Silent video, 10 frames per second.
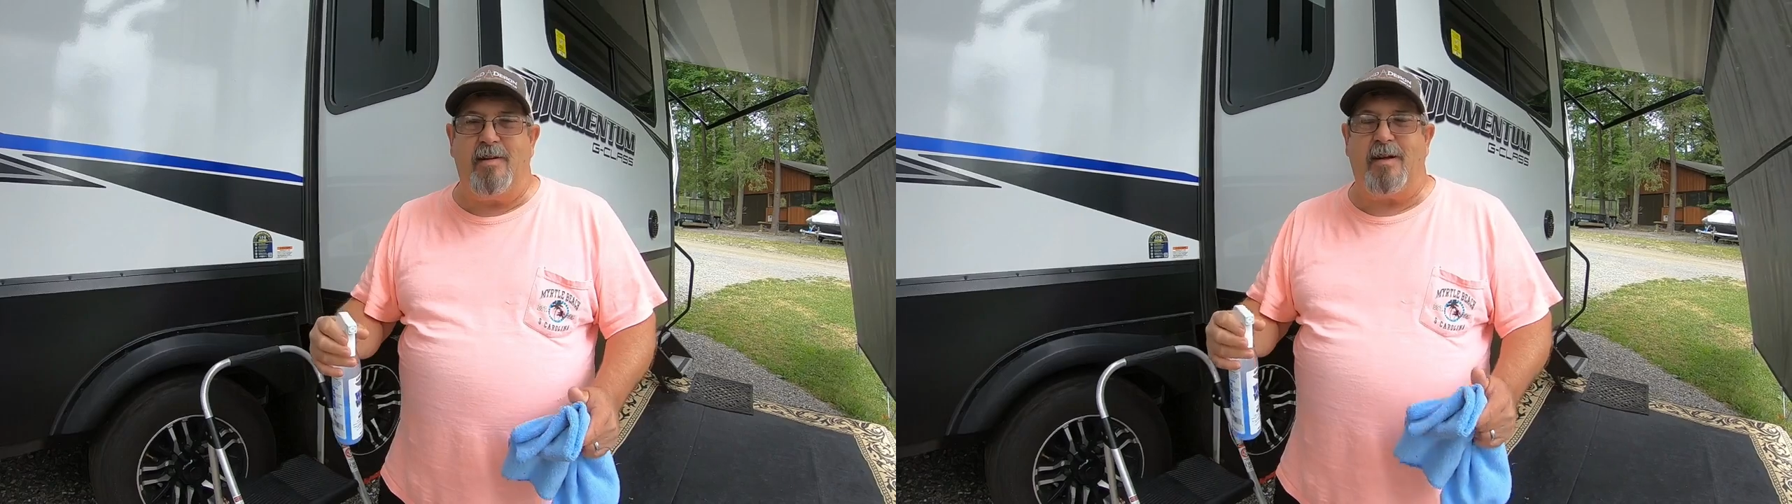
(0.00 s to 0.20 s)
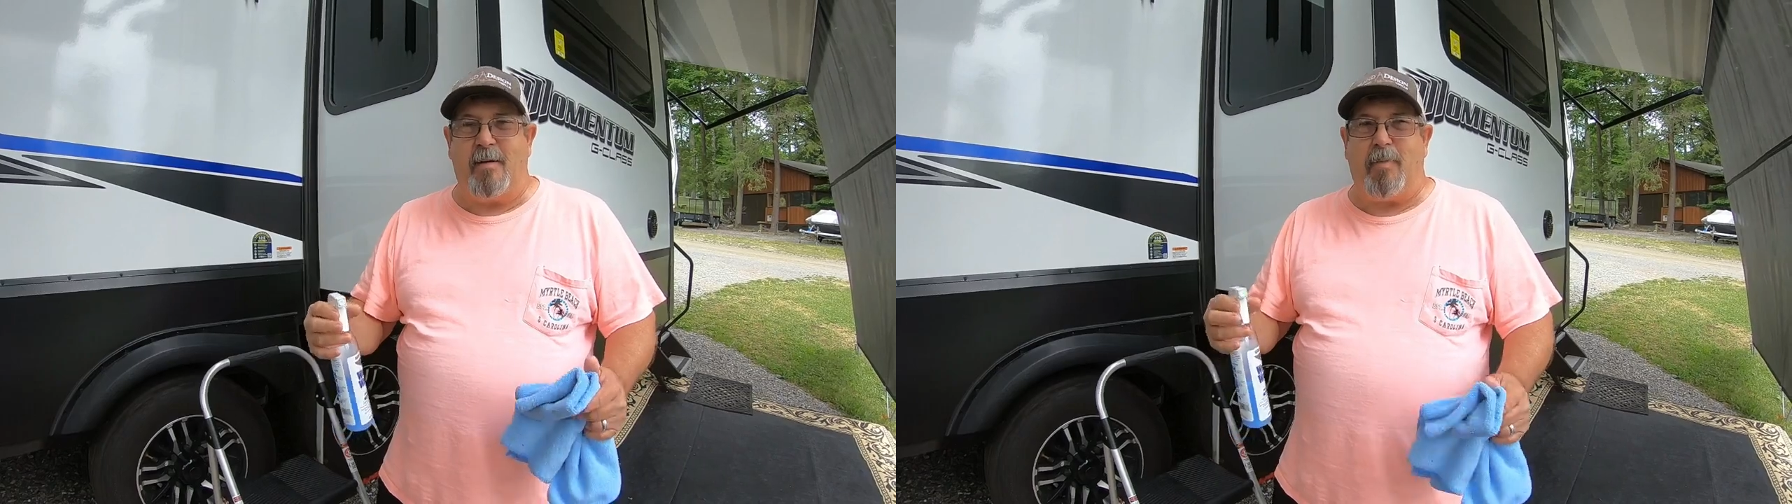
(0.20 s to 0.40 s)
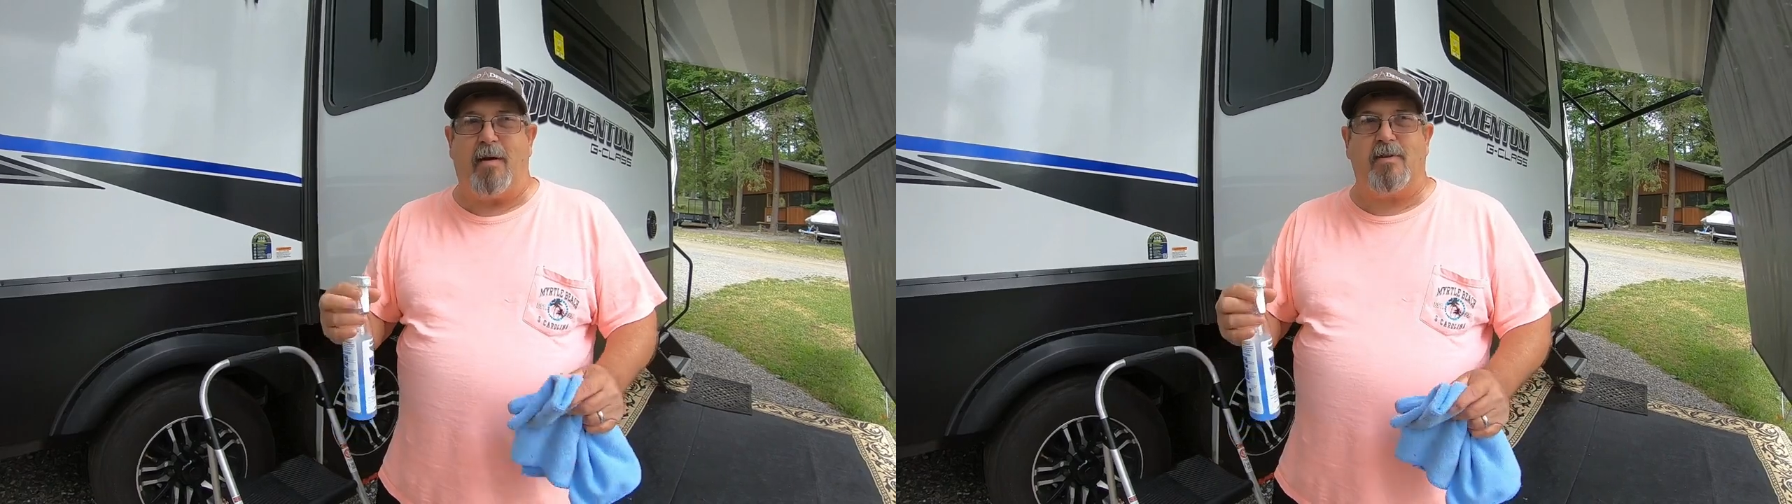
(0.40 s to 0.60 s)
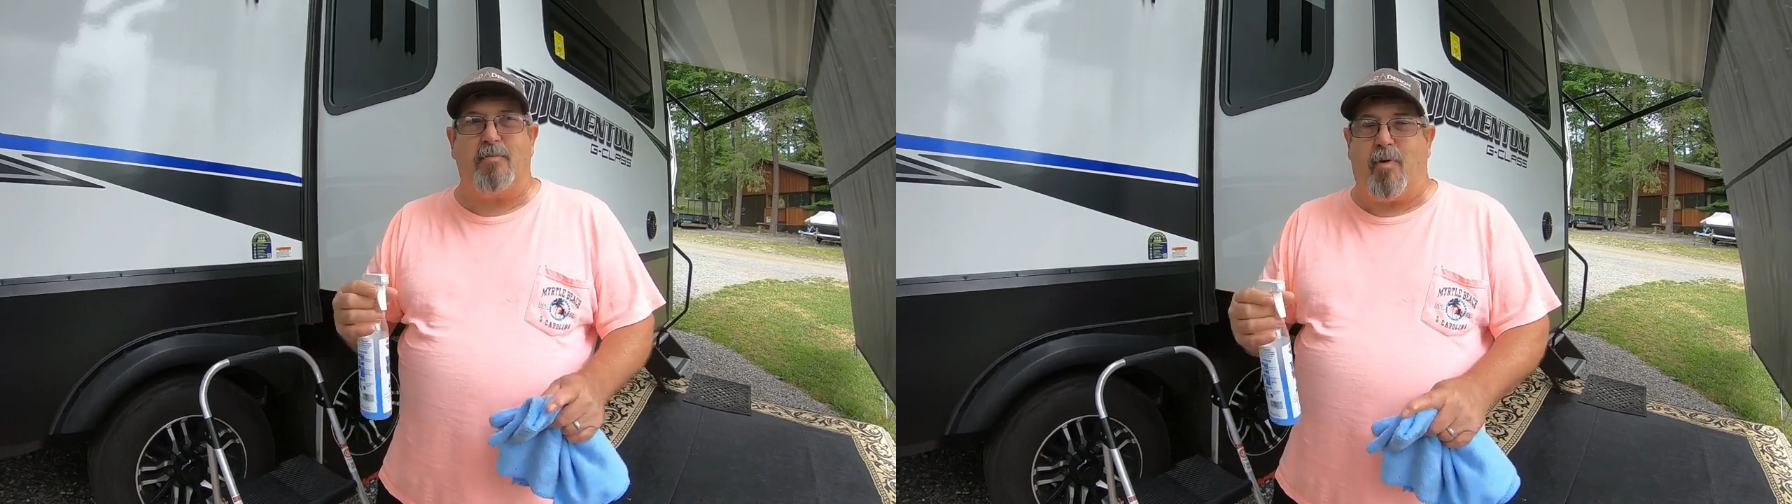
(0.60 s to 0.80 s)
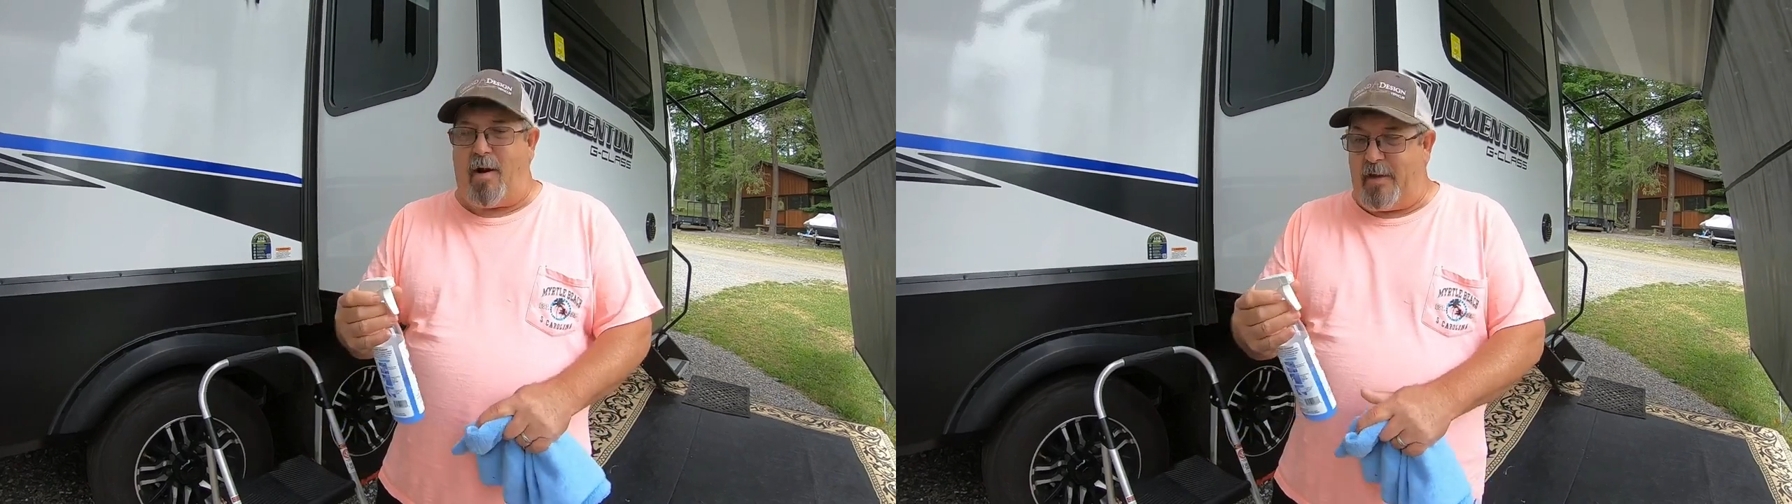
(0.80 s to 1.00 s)
about the
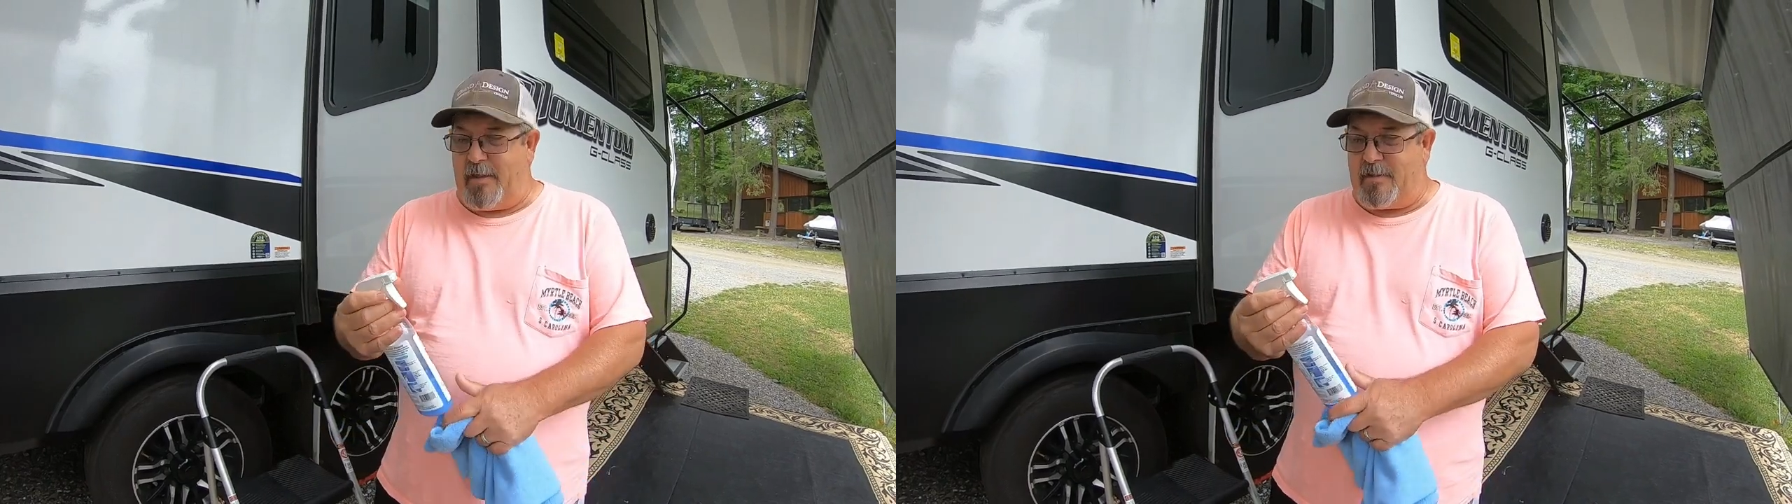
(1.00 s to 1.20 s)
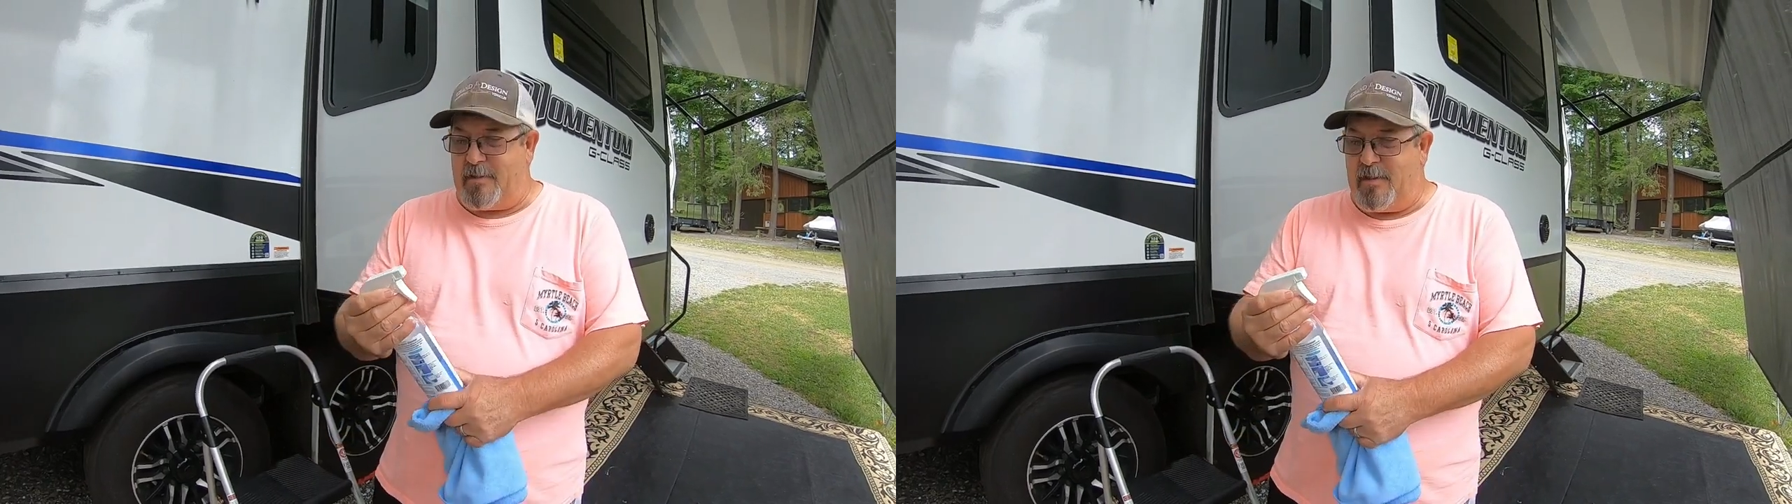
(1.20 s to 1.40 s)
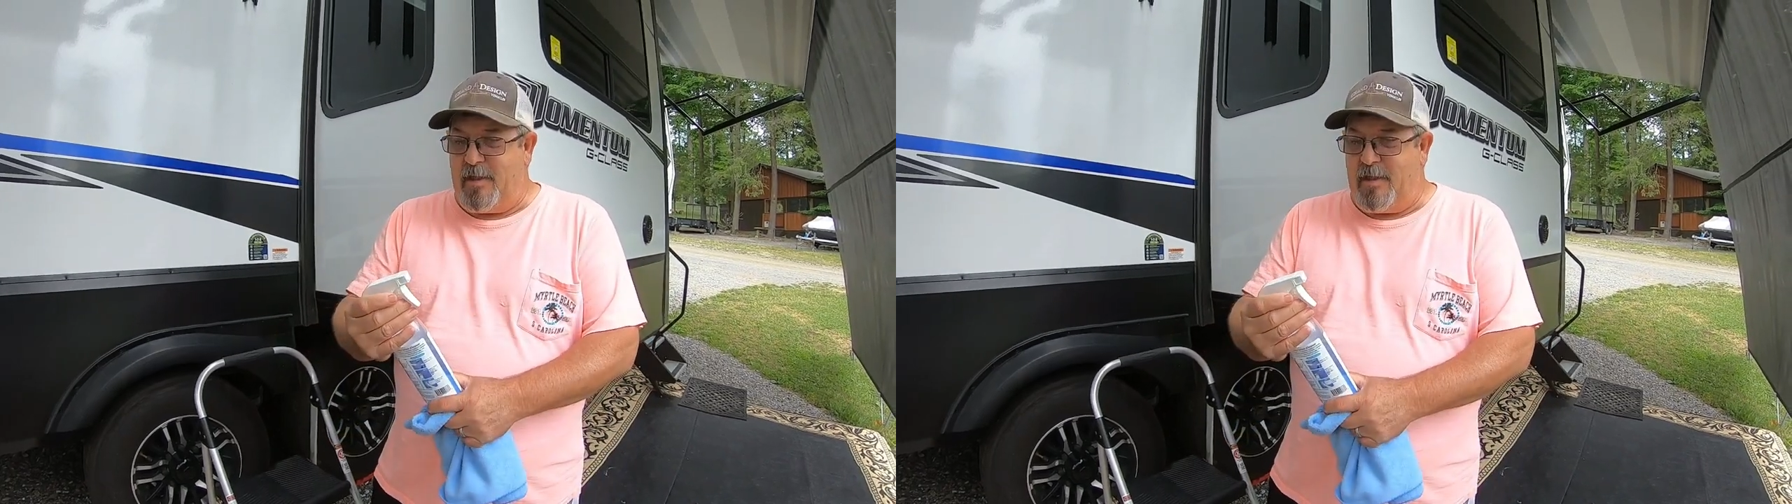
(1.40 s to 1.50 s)
product.